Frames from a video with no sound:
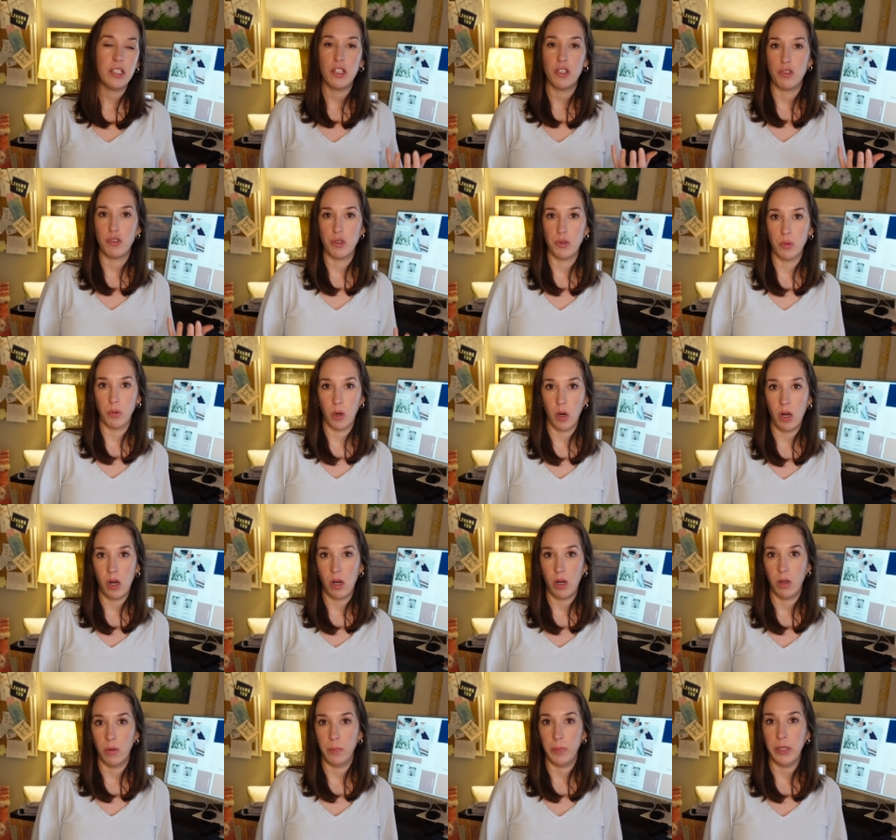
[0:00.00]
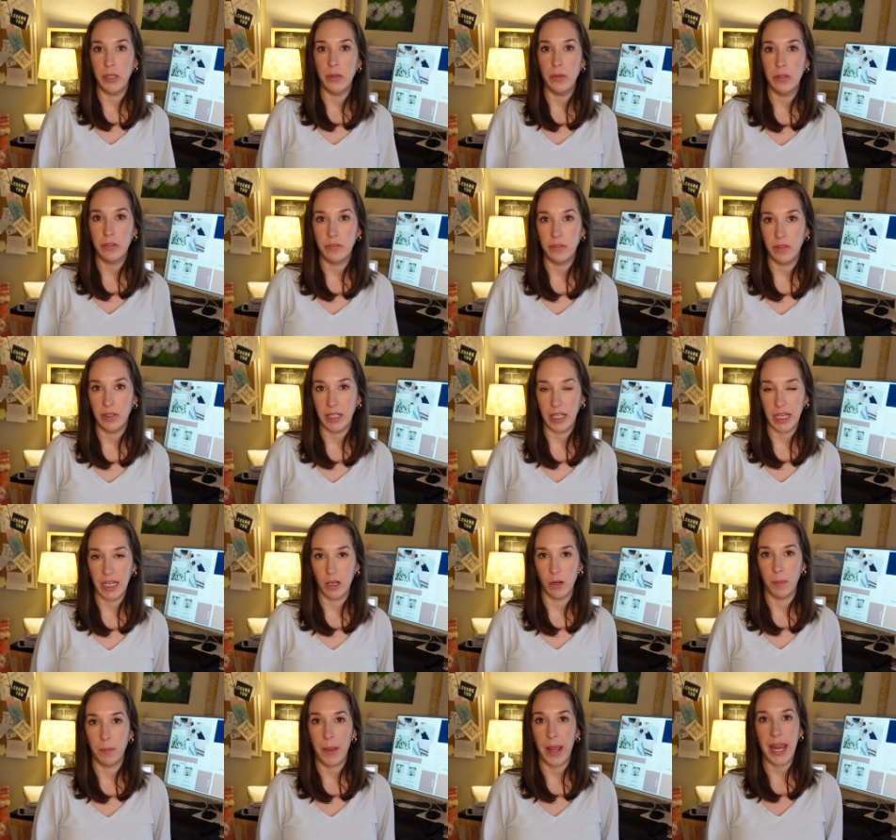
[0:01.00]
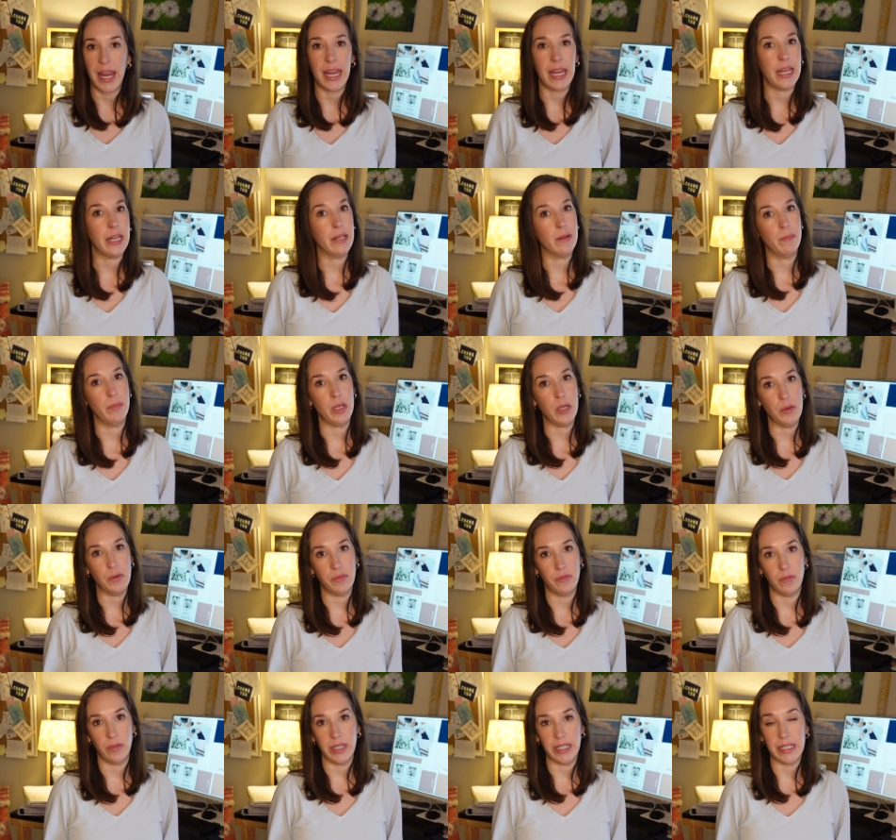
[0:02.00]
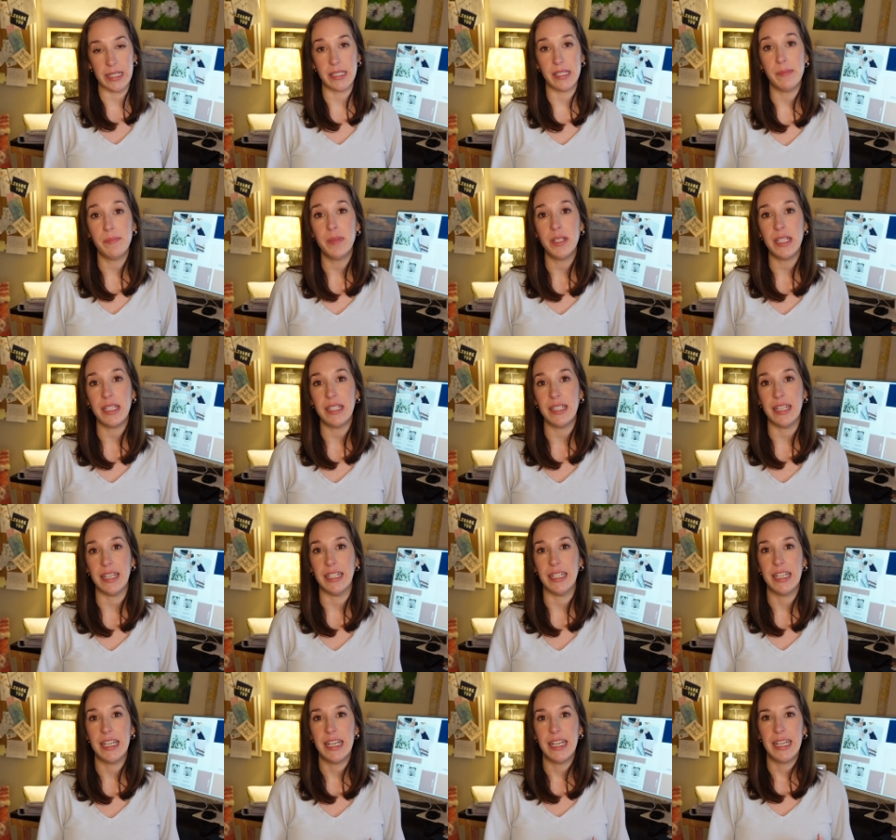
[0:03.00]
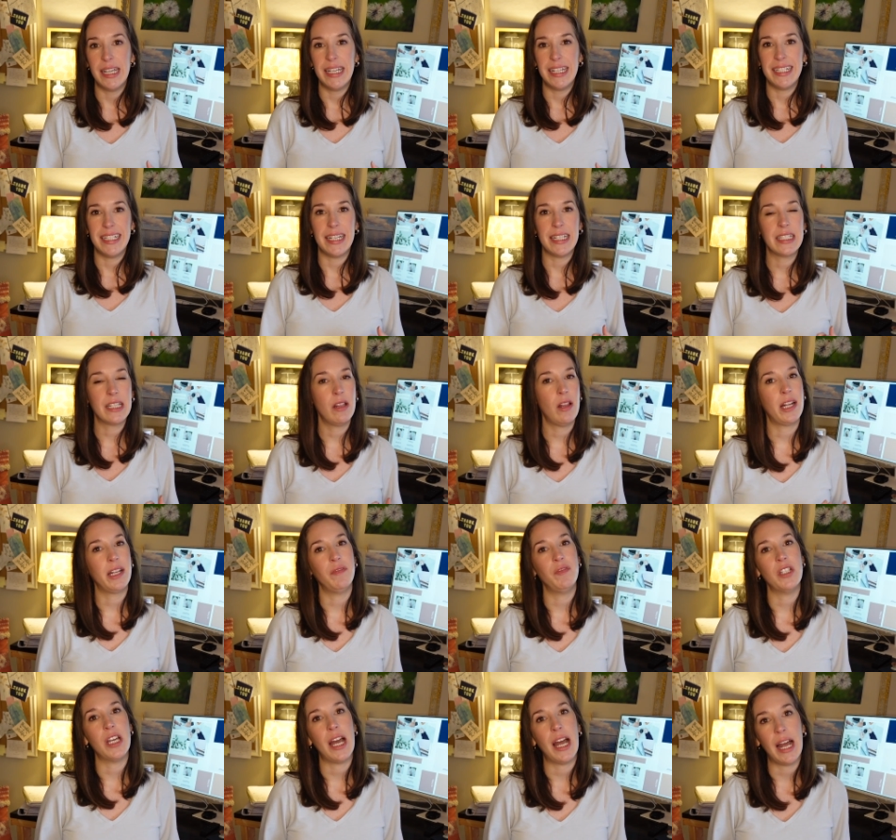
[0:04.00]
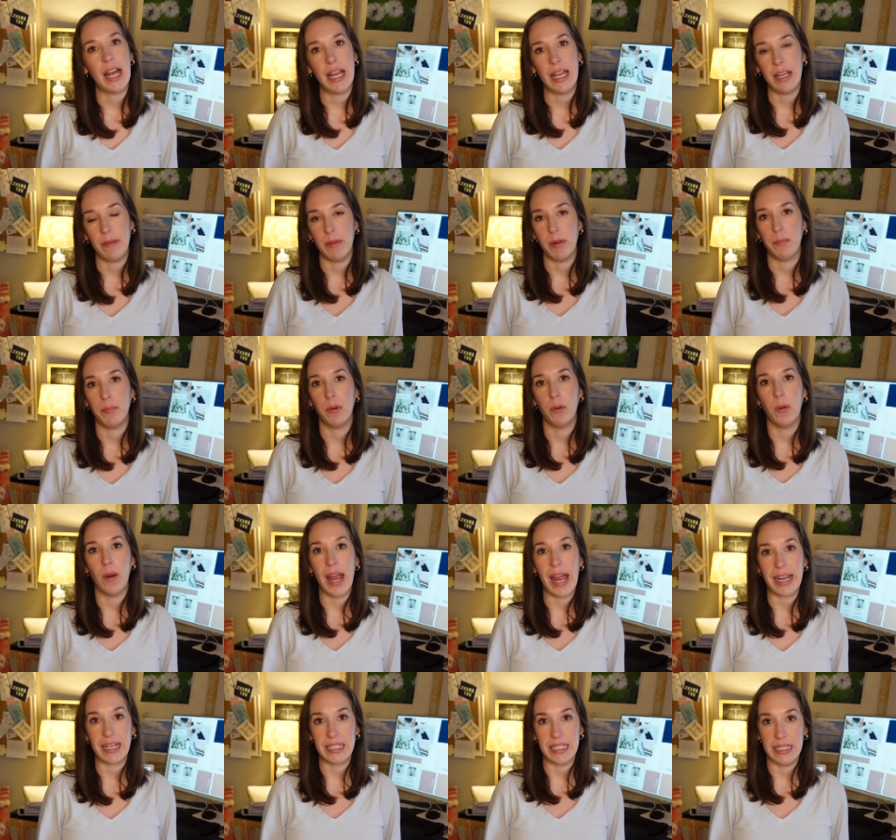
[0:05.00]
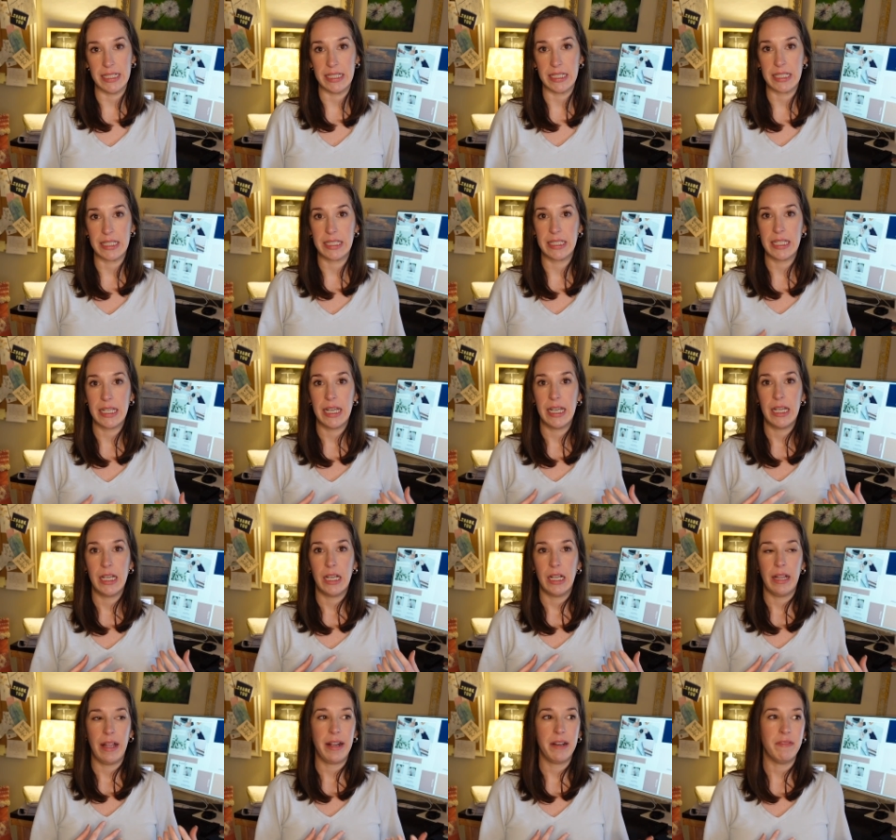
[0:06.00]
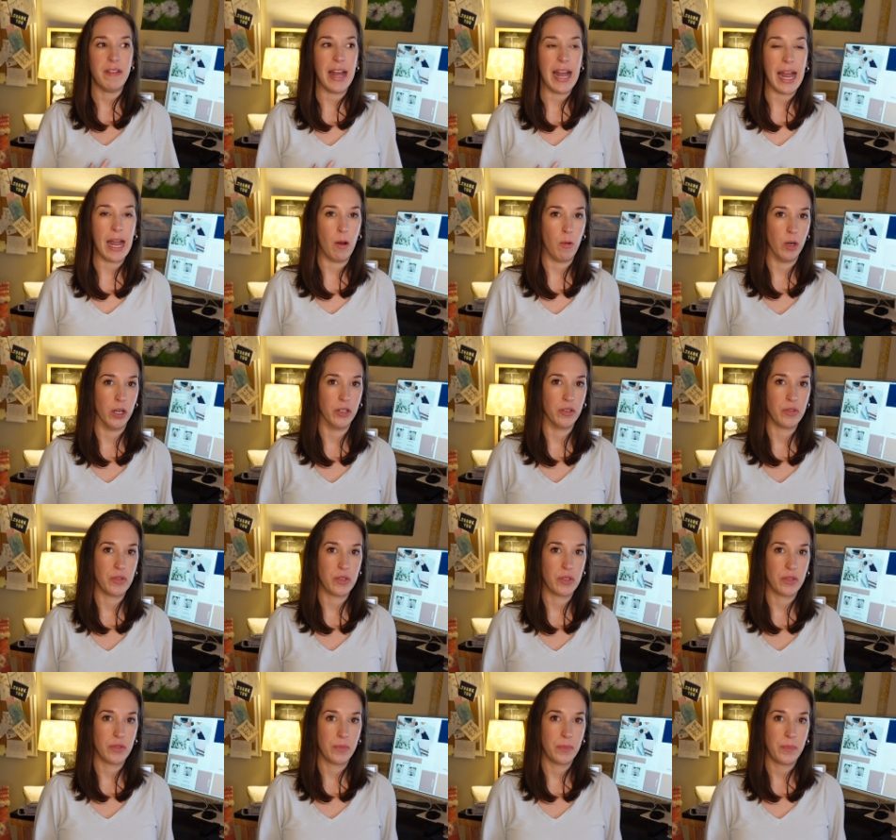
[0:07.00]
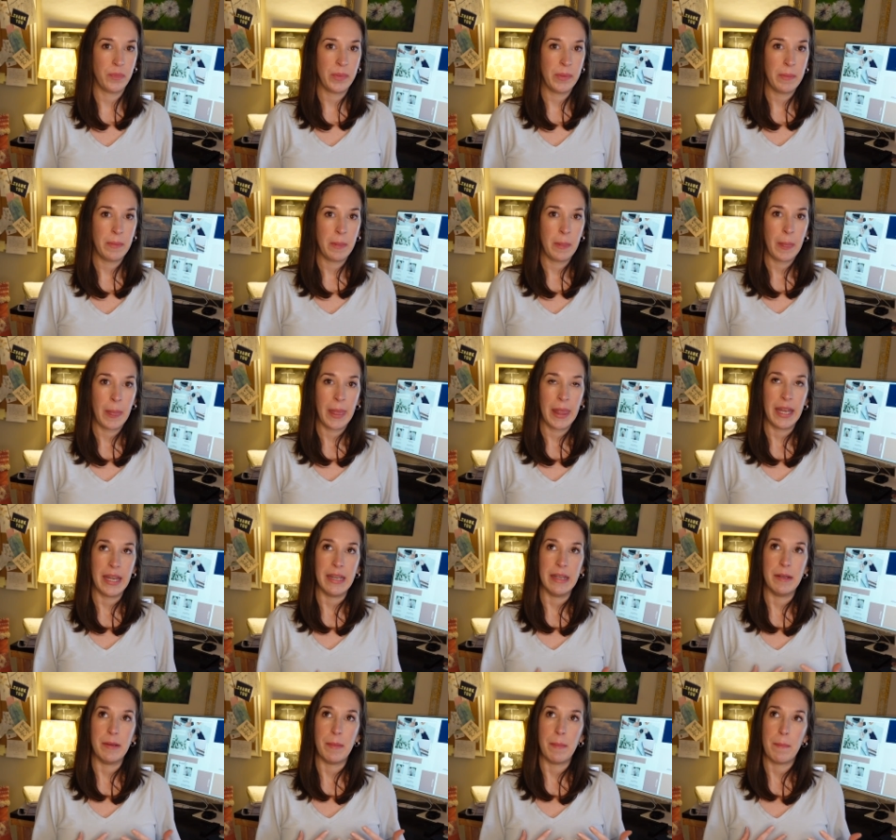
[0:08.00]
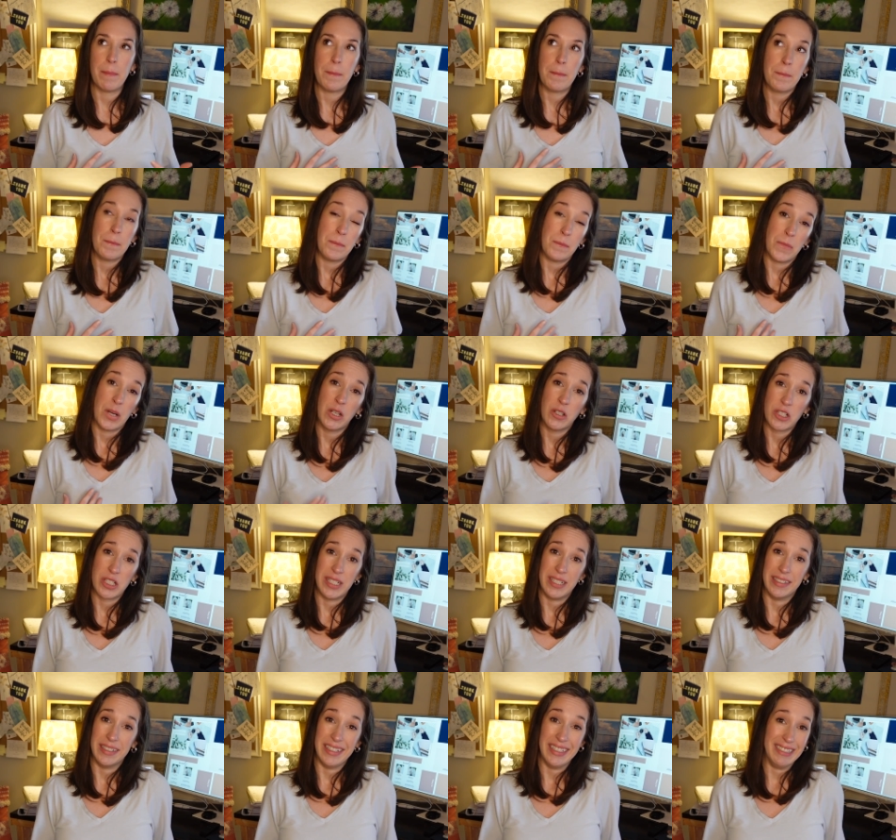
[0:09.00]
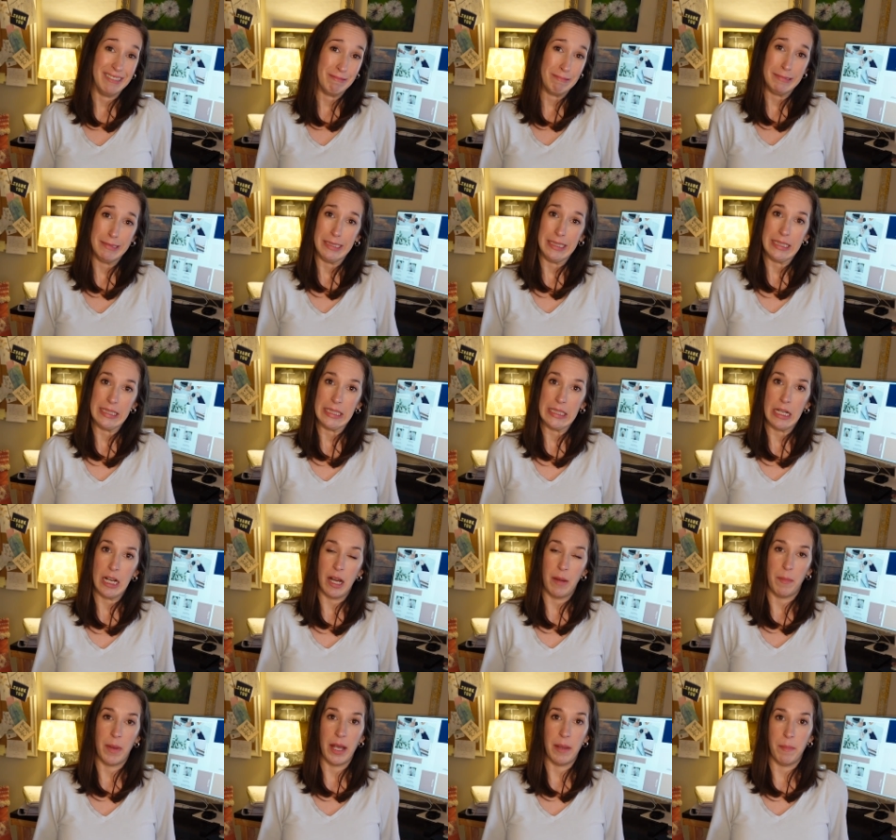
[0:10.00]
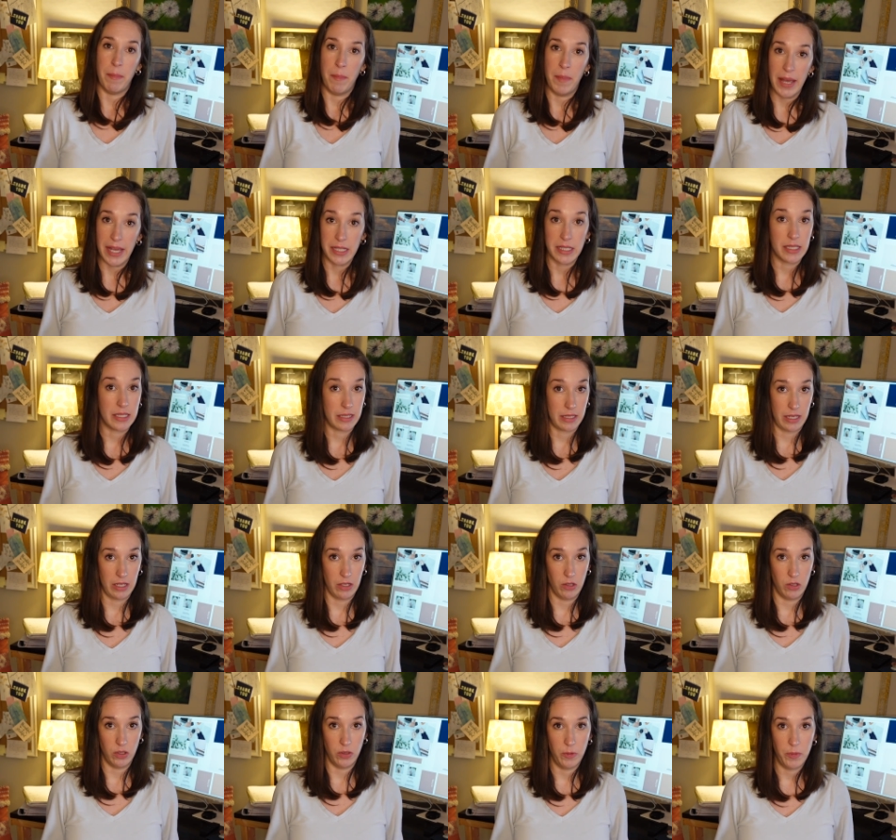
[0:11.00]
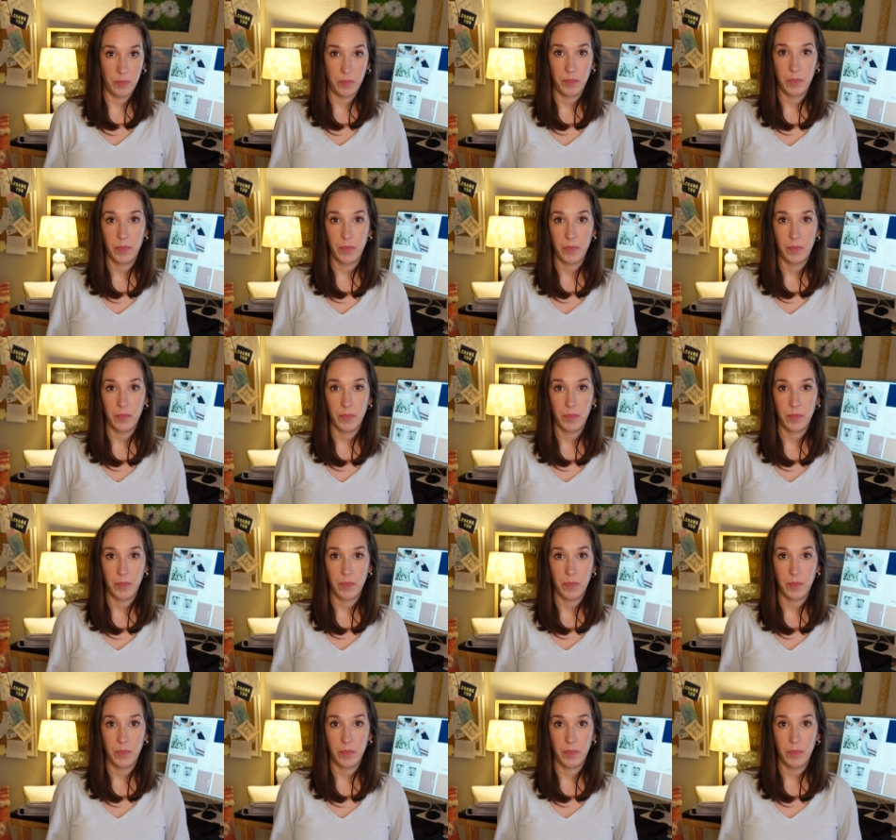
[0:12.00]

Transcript: to draw beautifully or paint beautifully is something that takes a lot of time and practice, a lot of hours. And personally, it's not my best skill.